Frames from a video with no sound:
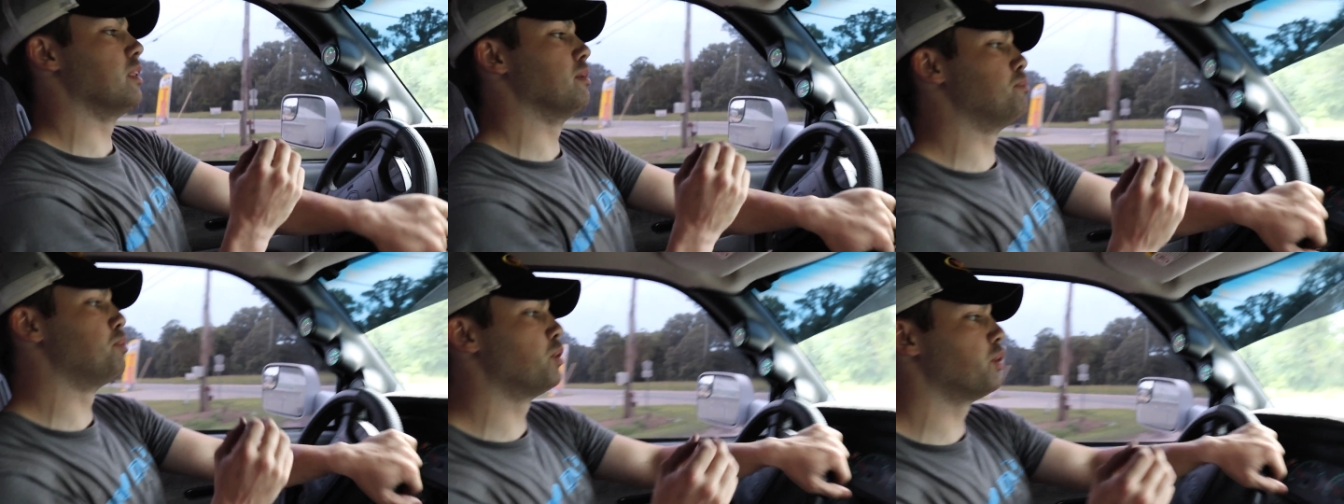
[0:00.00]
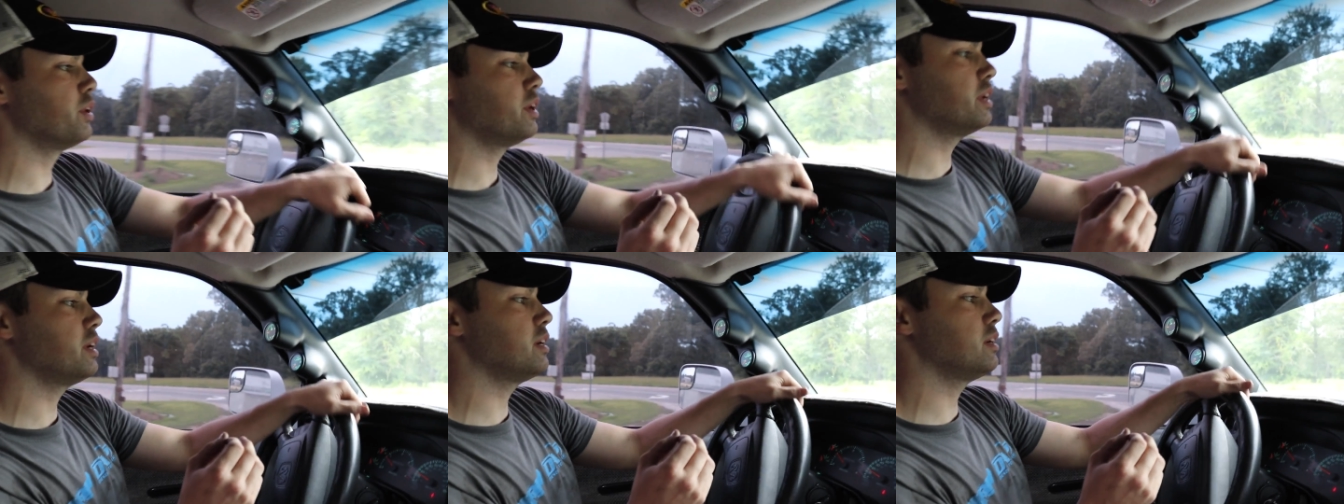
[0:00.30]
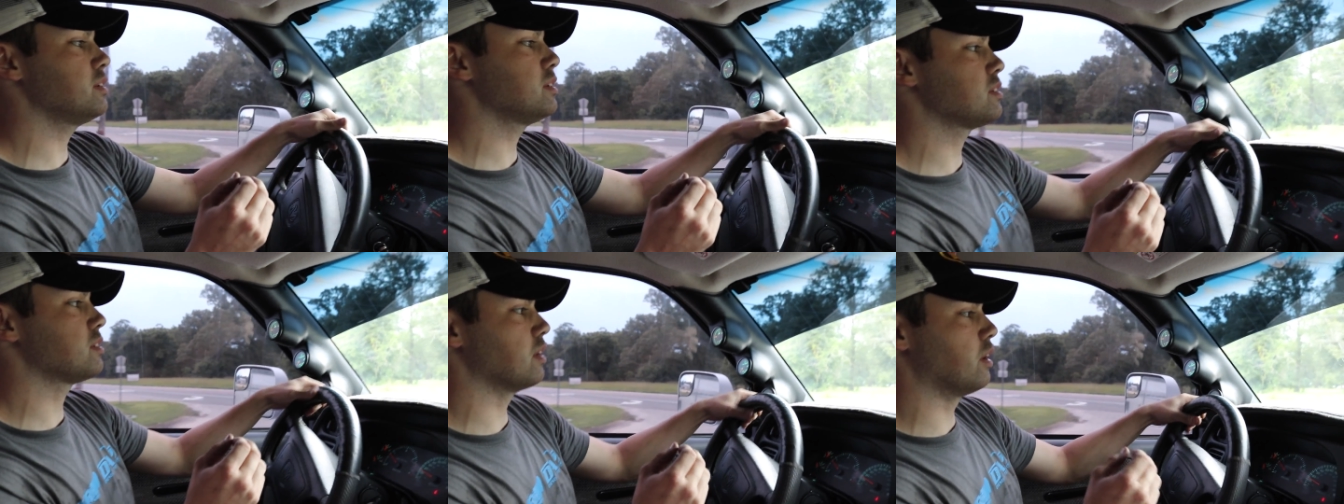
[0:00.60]
the point
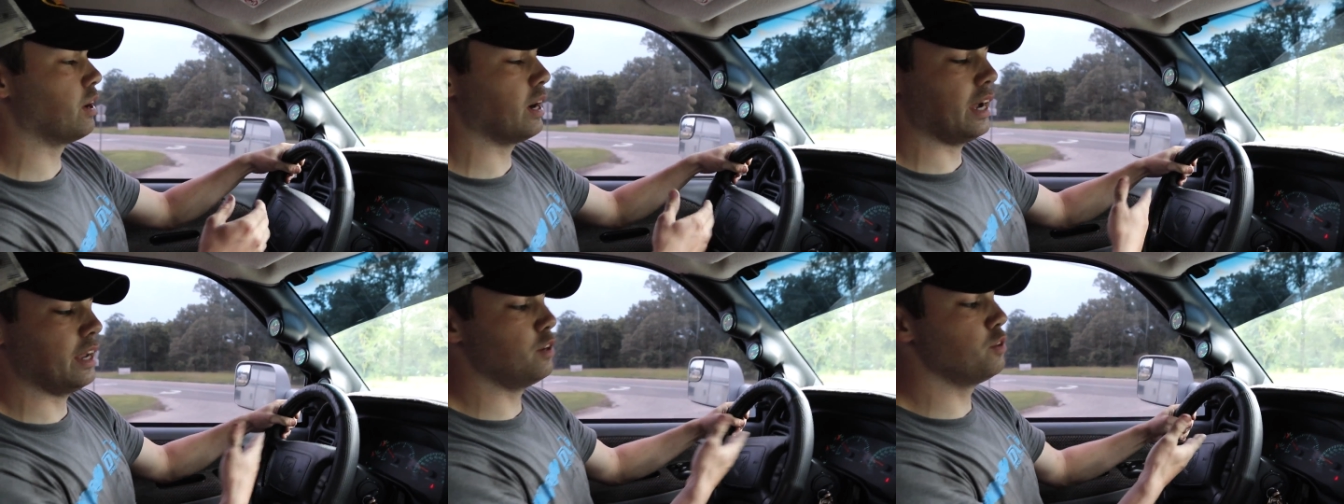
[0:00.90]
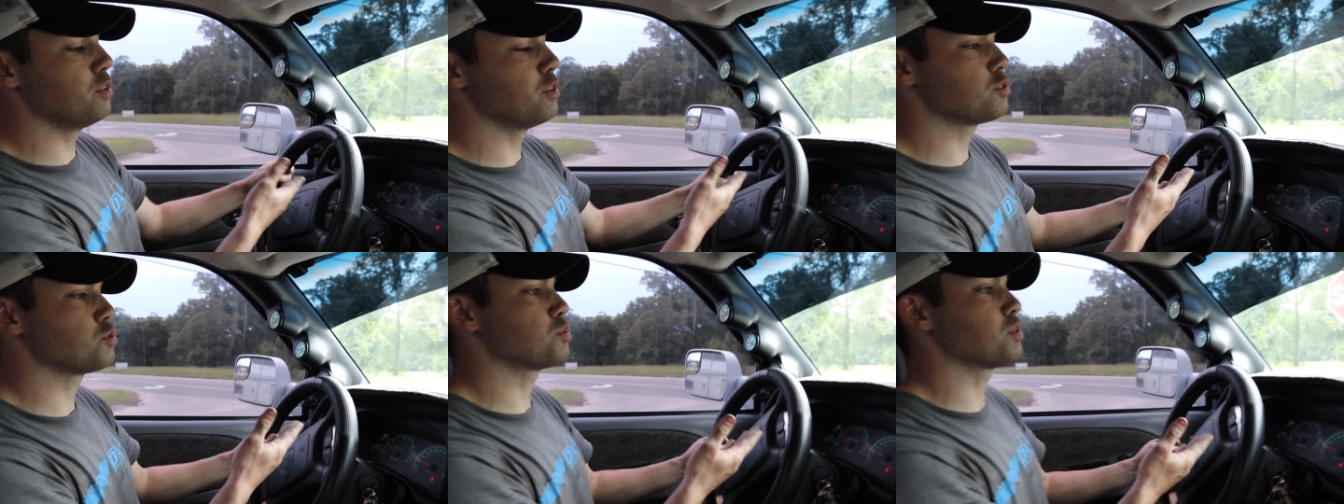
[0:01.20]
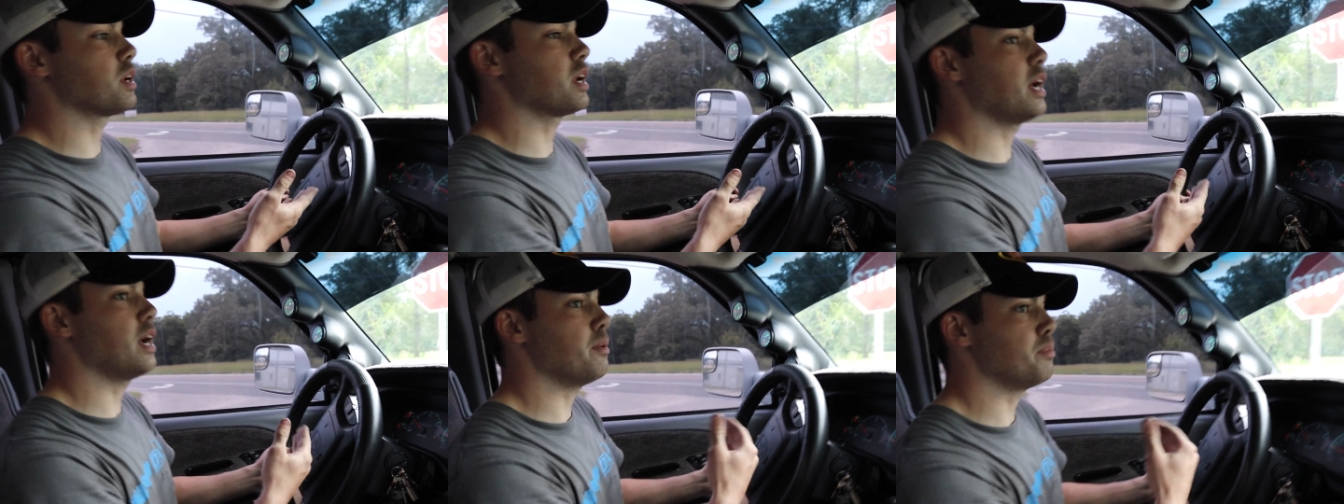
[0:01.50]
is, oh, I knew this was
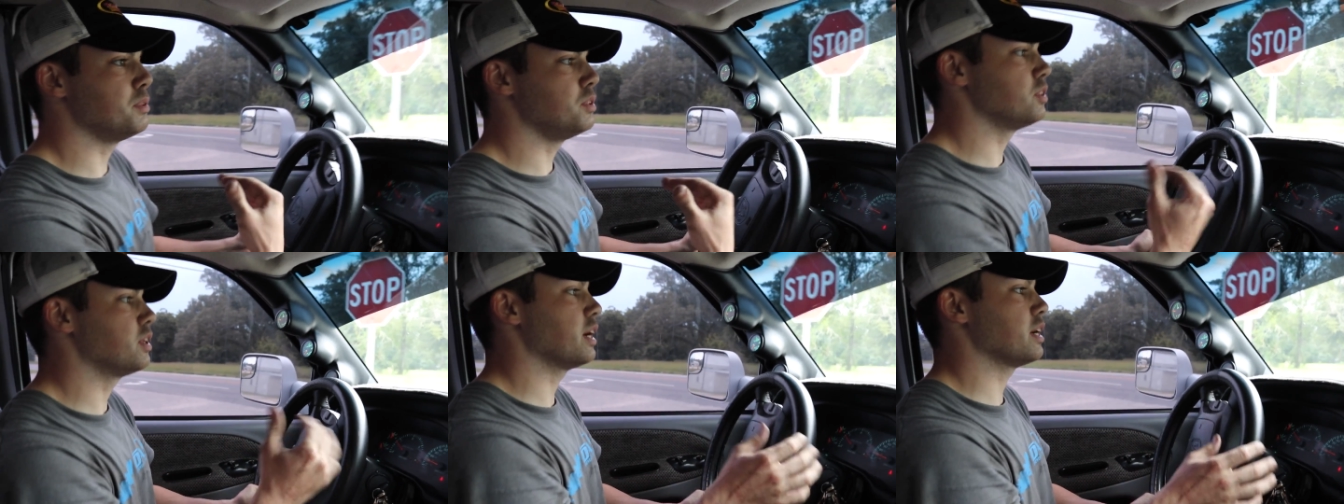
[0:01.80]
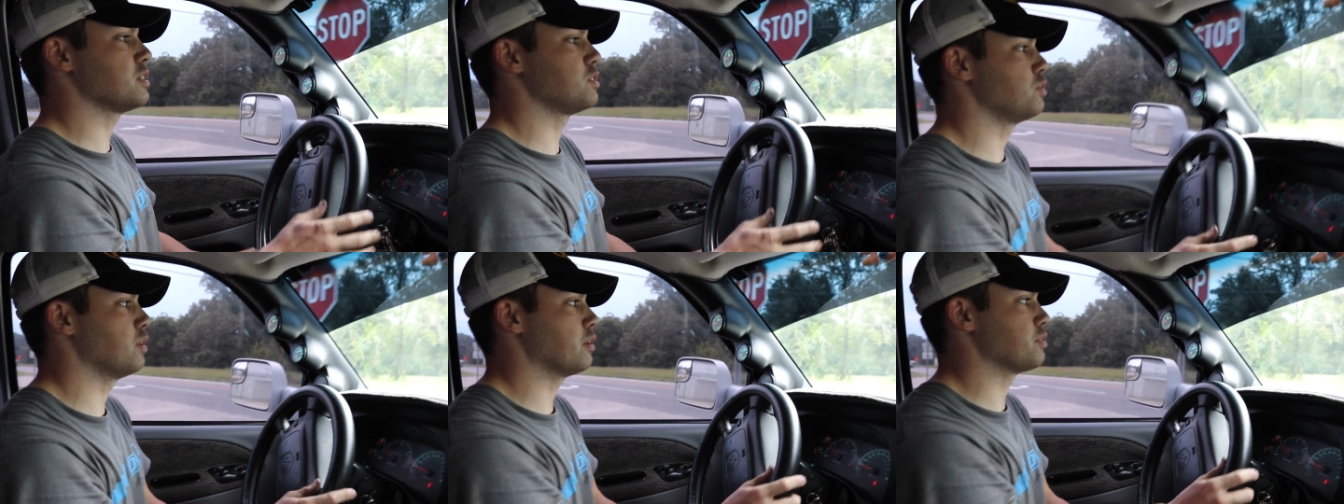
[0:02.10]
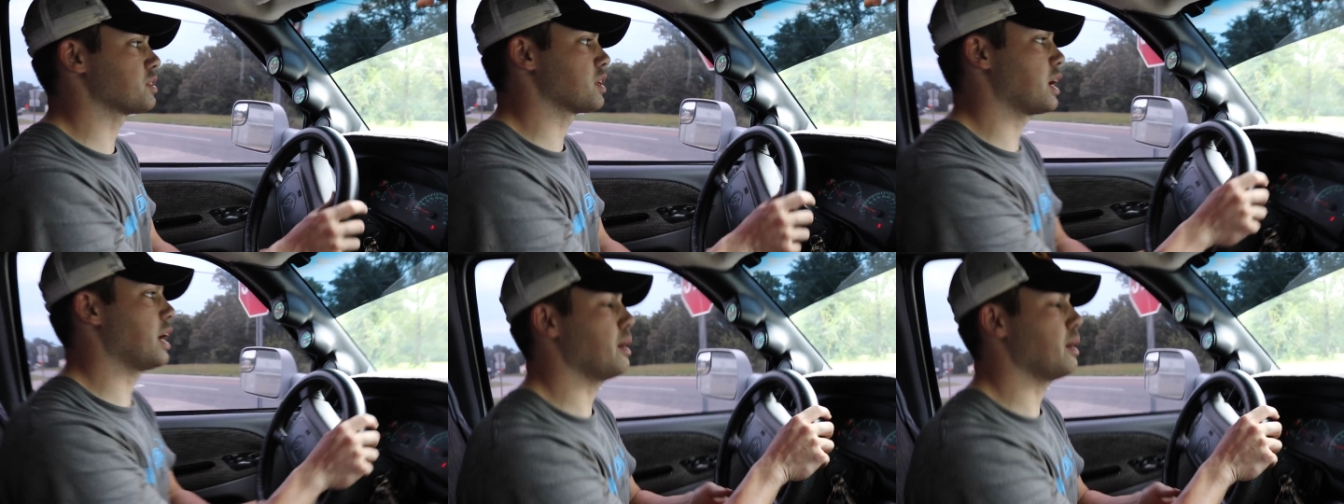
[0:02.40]
going to happen. You guys knew that was going